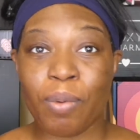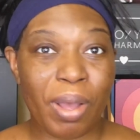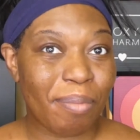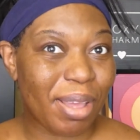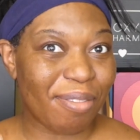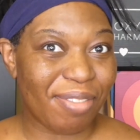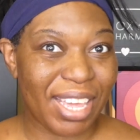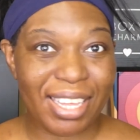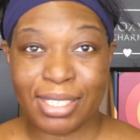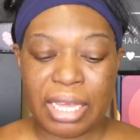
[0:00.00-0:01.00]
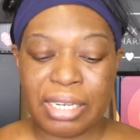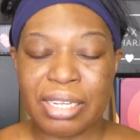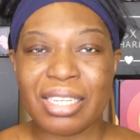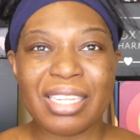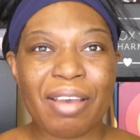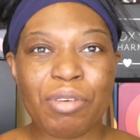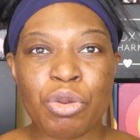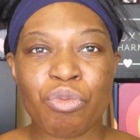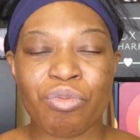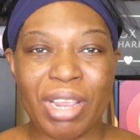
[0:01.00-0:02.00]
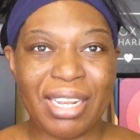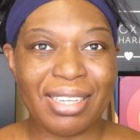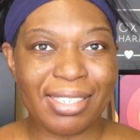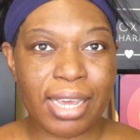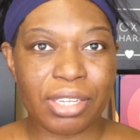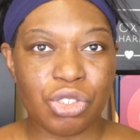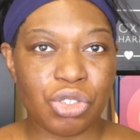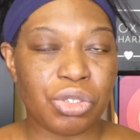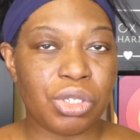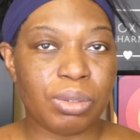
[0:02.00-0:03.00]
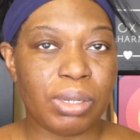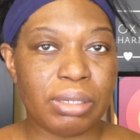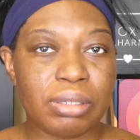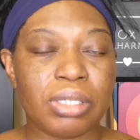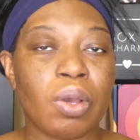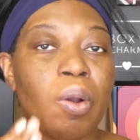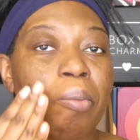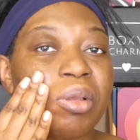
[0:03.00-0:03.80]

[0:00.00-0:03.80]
I wet my face. It does have a grainy texture to it, so I'm